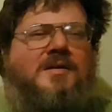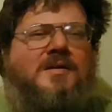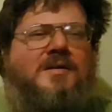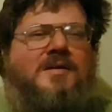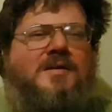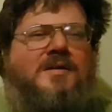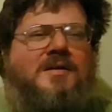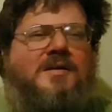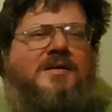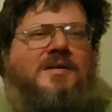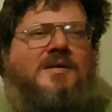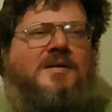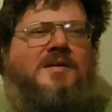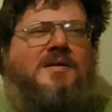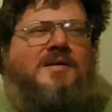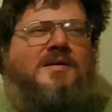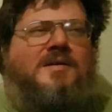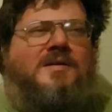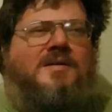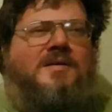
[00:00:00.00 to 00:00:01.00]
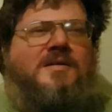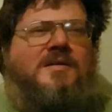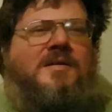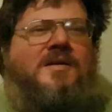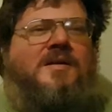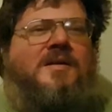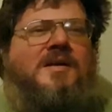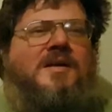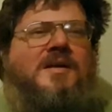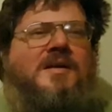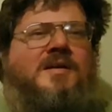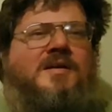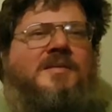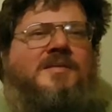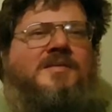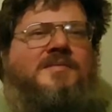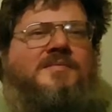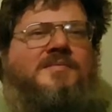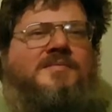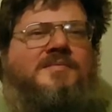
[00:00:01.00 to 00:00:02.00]

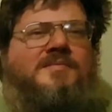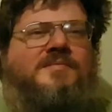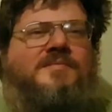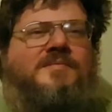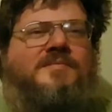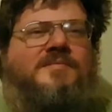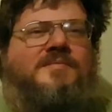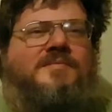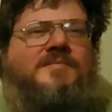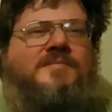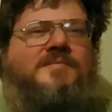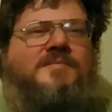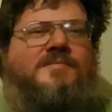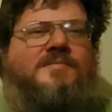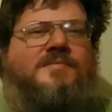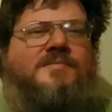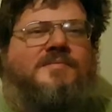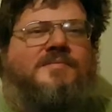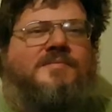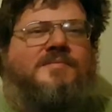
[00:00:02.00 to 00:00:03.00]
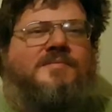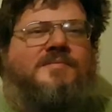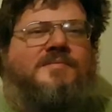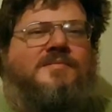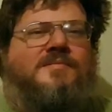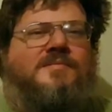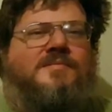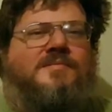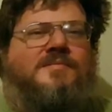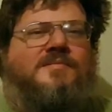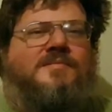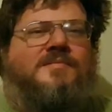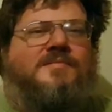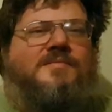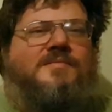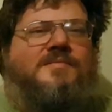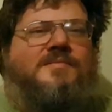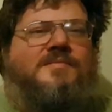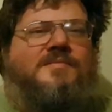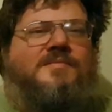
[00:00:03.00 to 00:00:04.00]

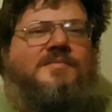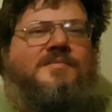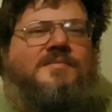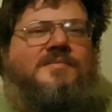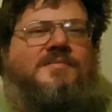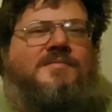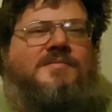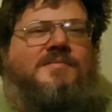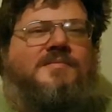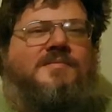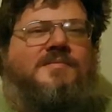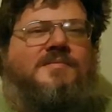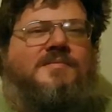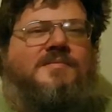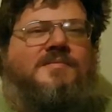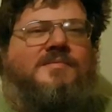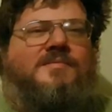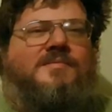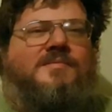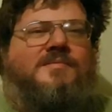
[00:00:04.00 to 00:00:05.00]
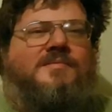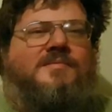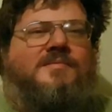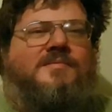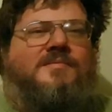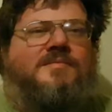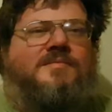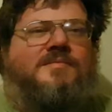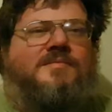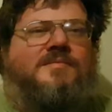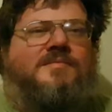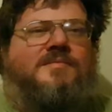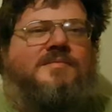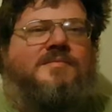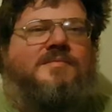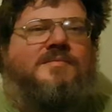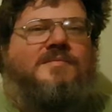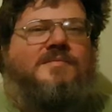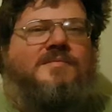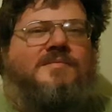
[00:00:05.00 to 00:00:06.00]

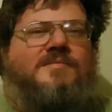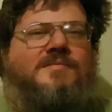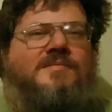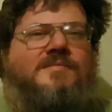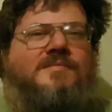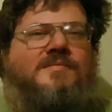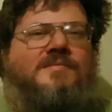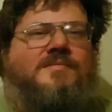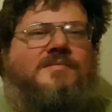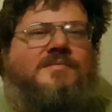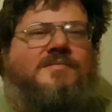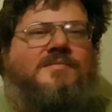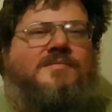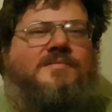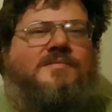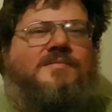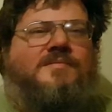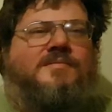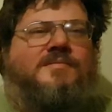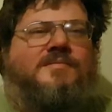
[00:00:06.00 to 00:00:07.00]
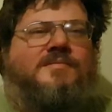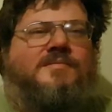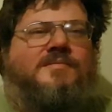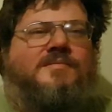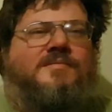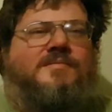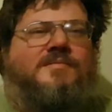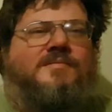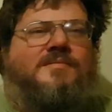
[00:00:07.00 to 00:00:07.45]
[no speech]